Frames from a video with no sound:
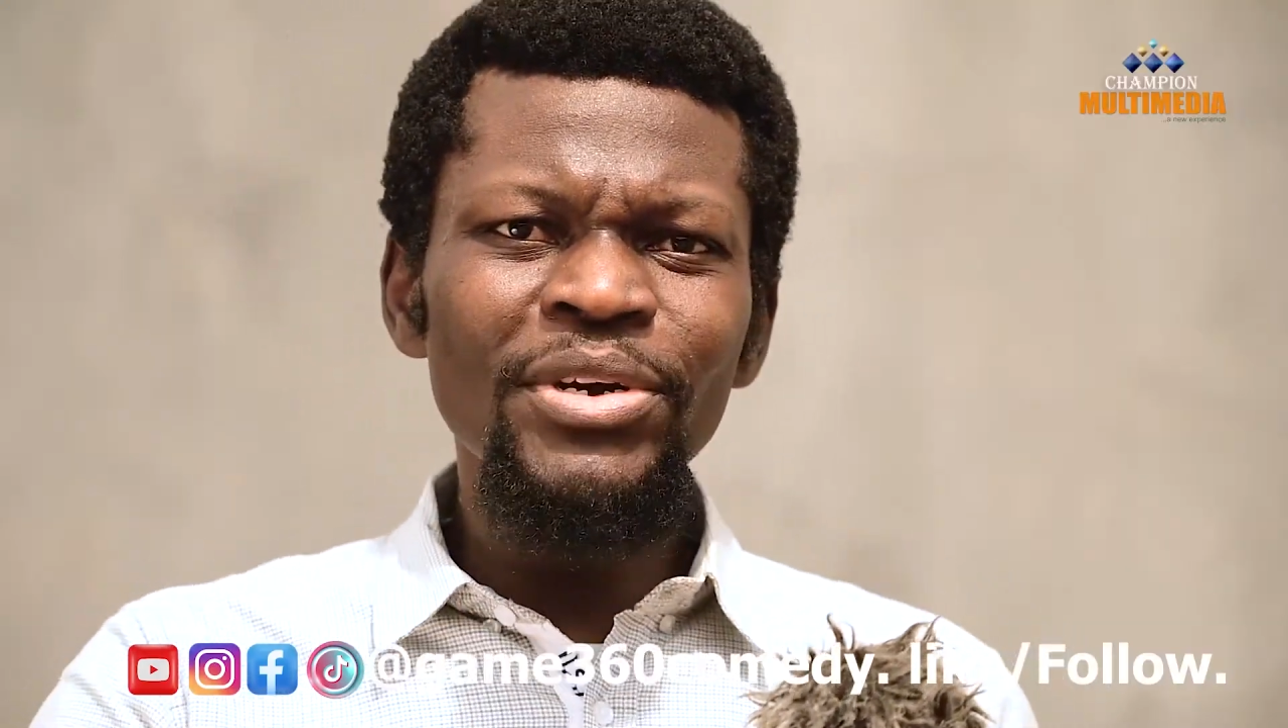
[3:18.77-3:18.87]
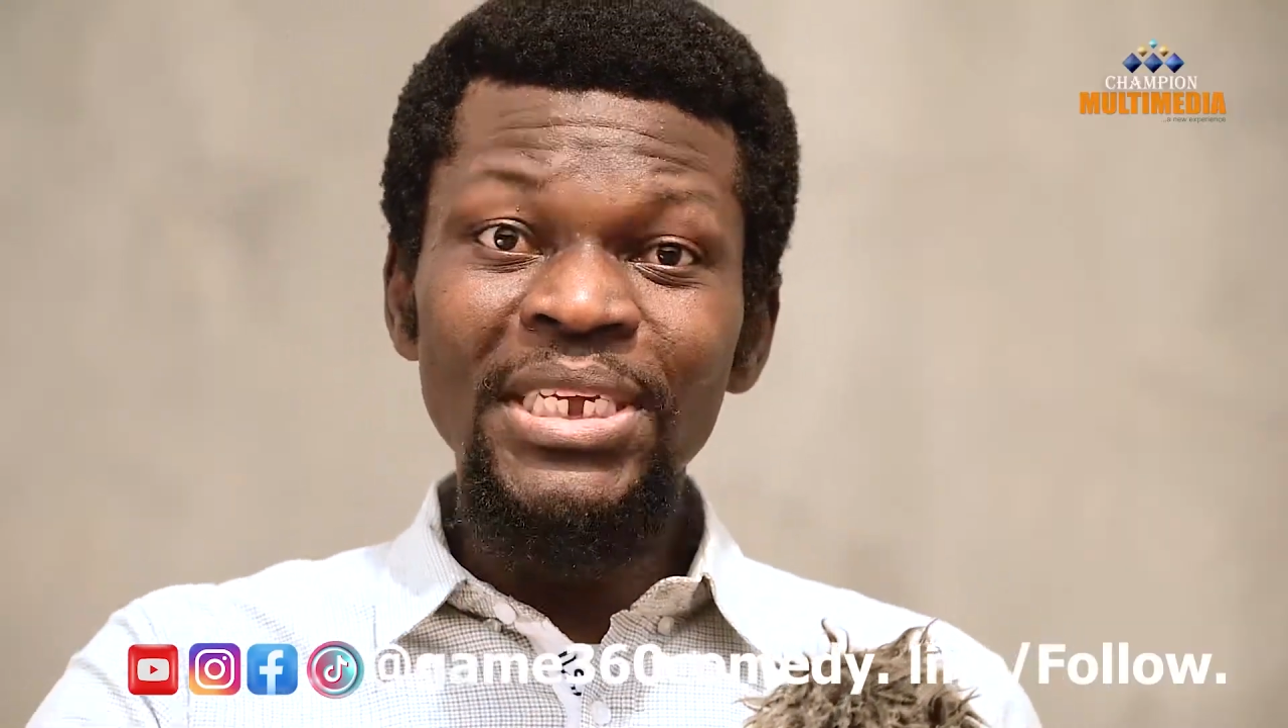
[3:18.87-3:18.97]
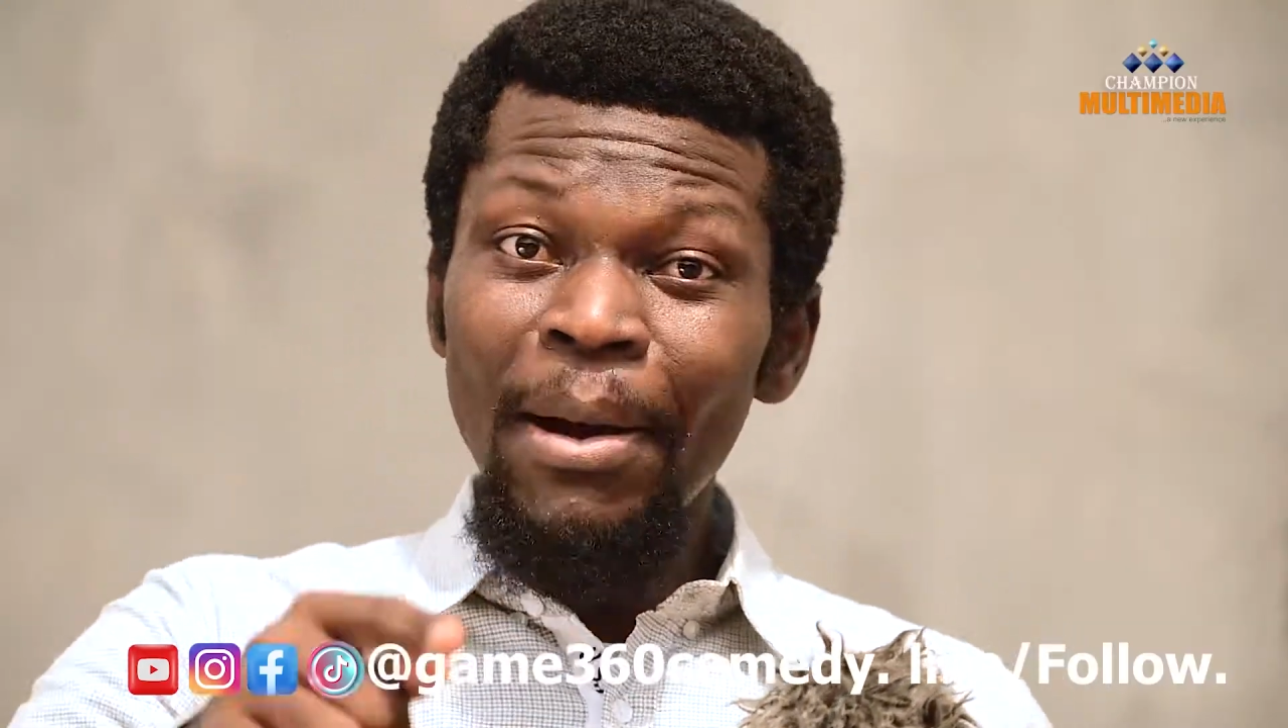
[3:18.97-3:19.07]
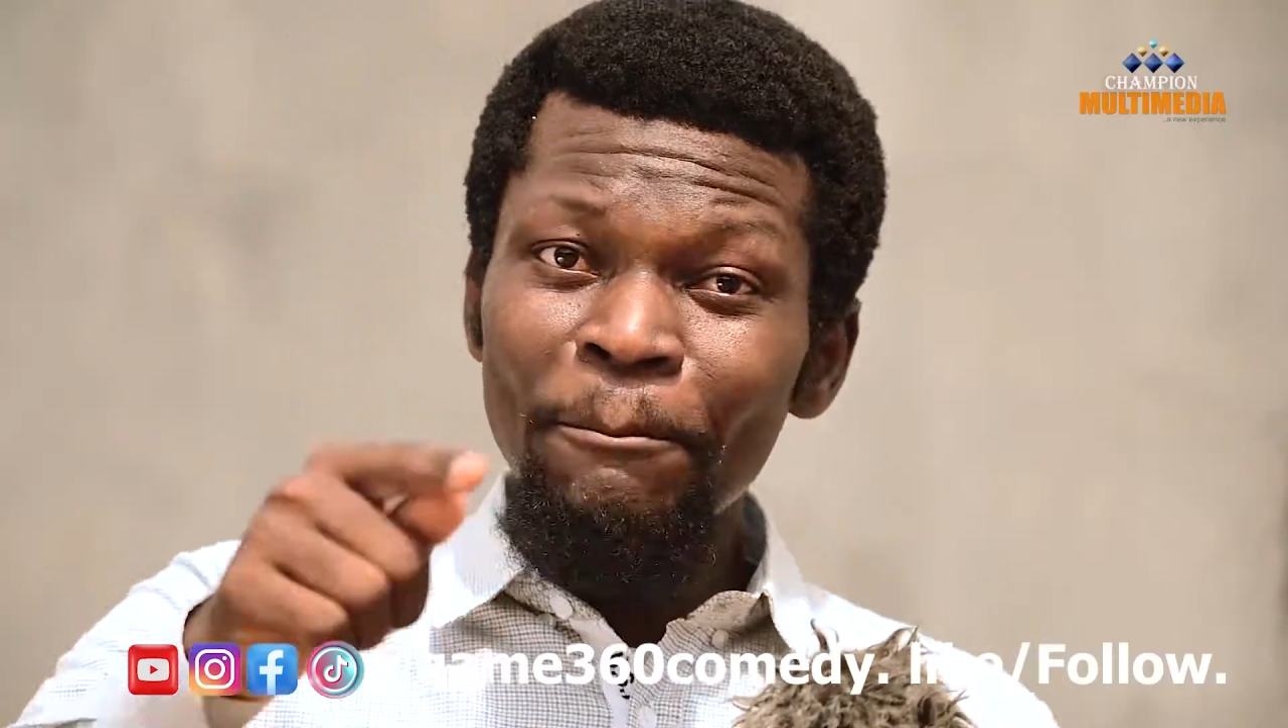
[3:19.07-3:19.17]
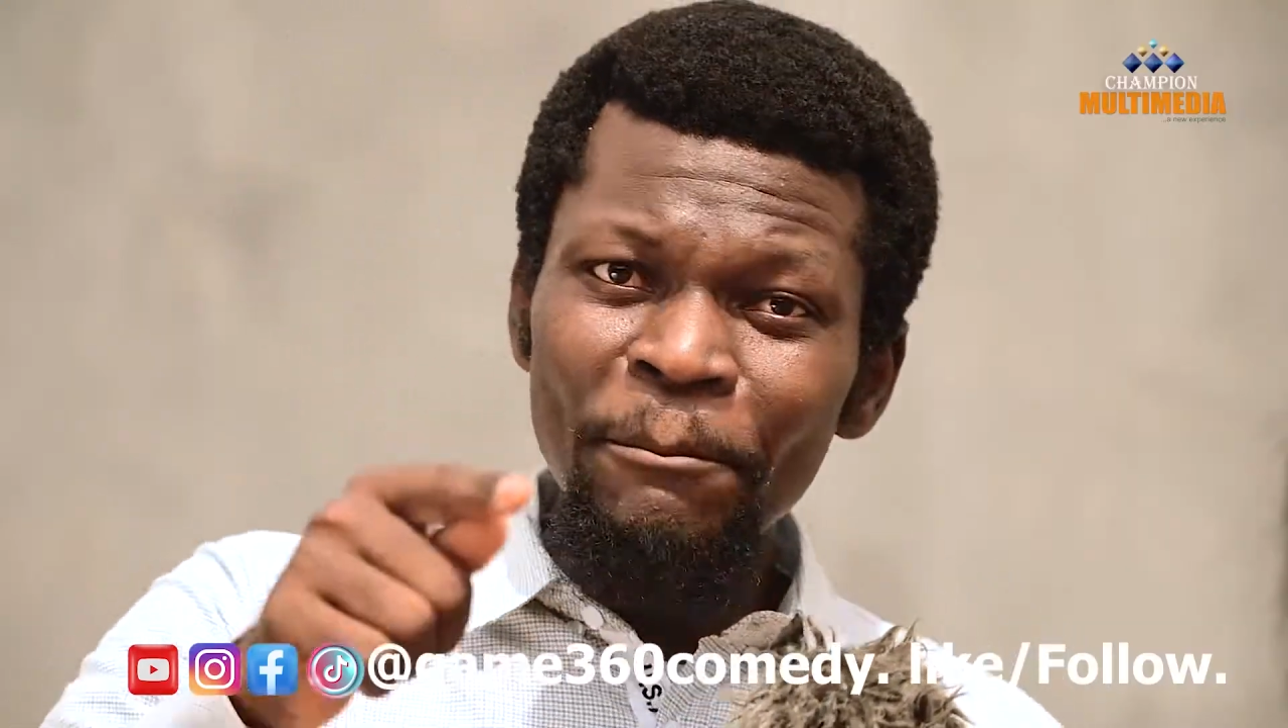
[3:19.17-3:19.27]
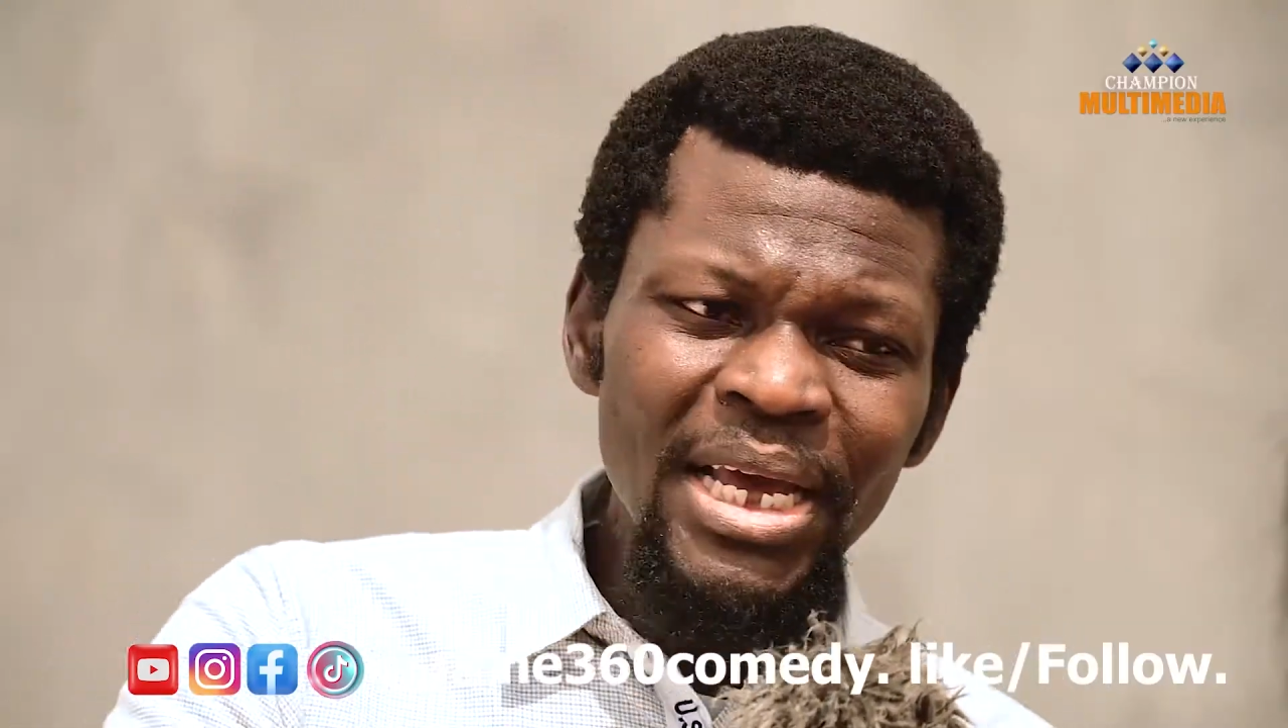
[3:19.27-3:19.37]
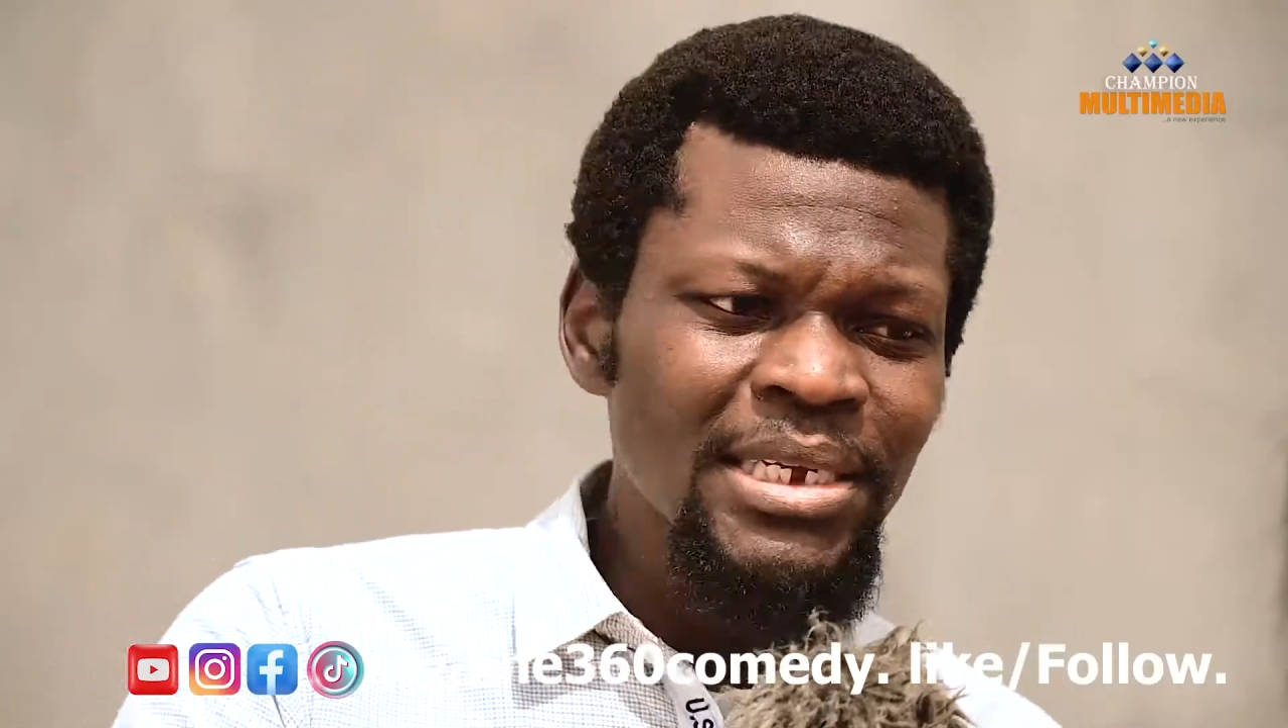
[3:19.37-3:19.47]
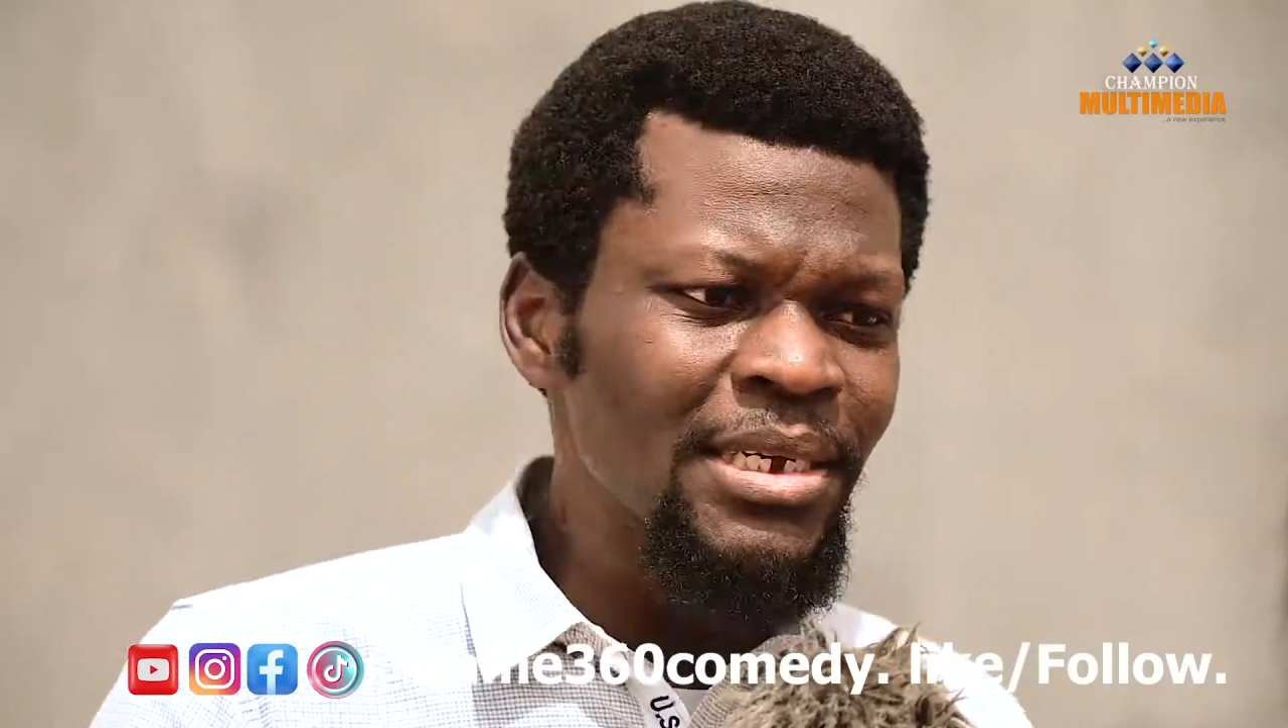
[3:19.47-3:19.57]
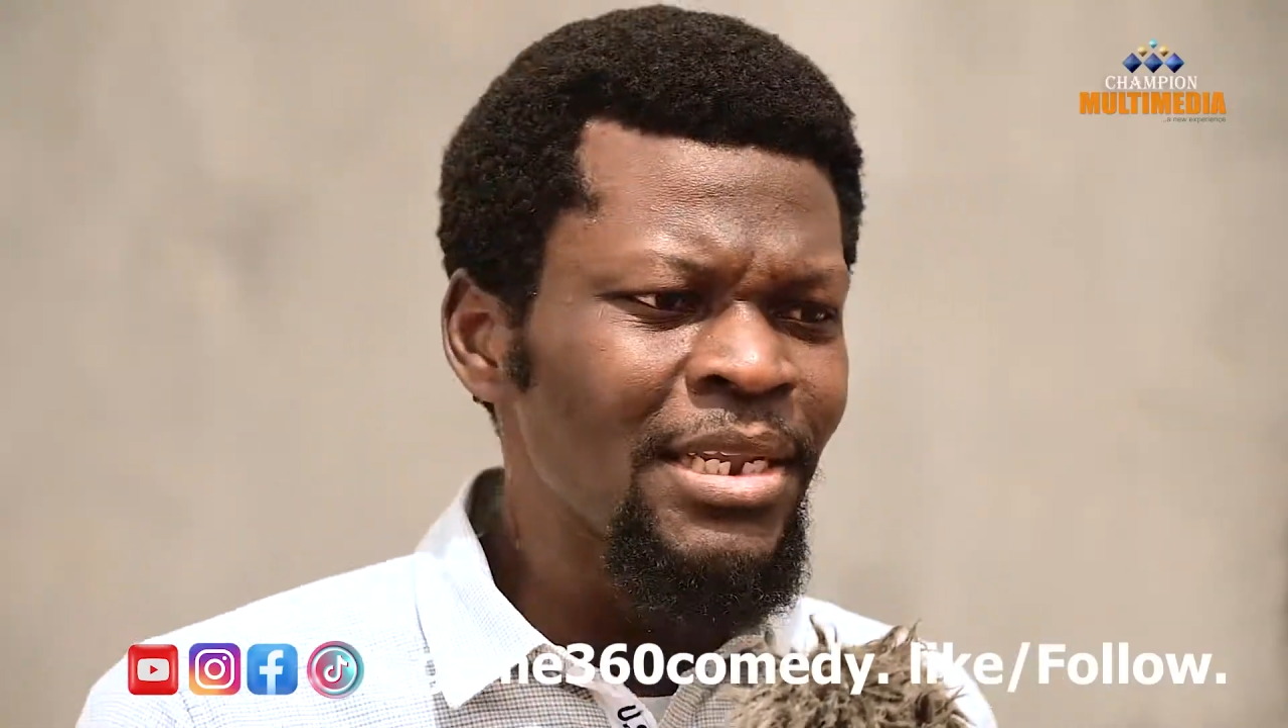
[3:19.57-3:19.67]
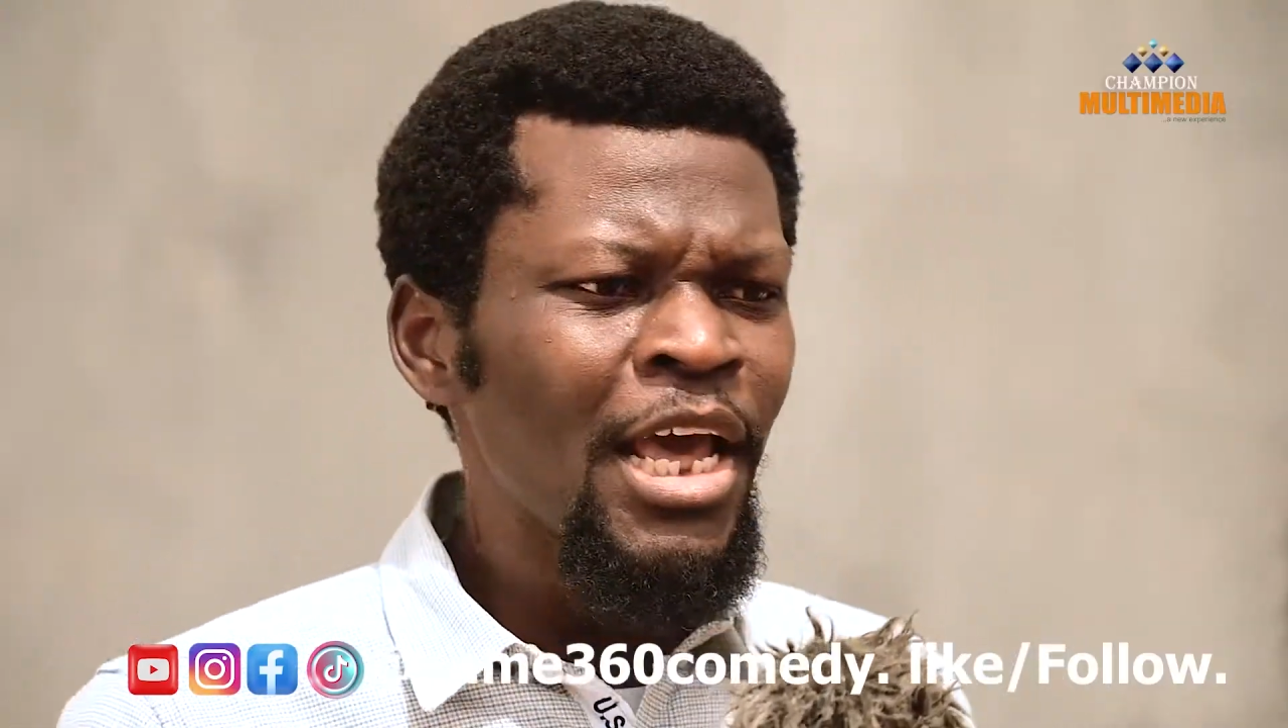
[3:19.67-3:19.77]
it's
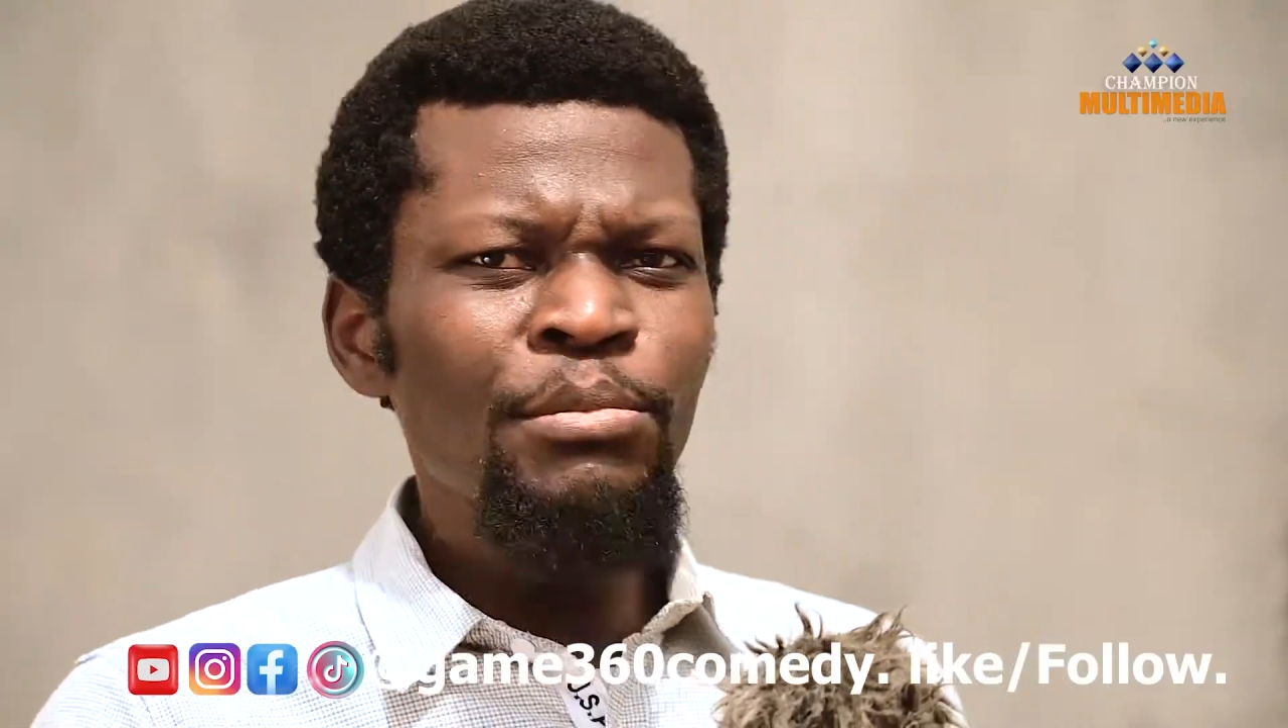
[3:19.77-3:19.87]
amazing,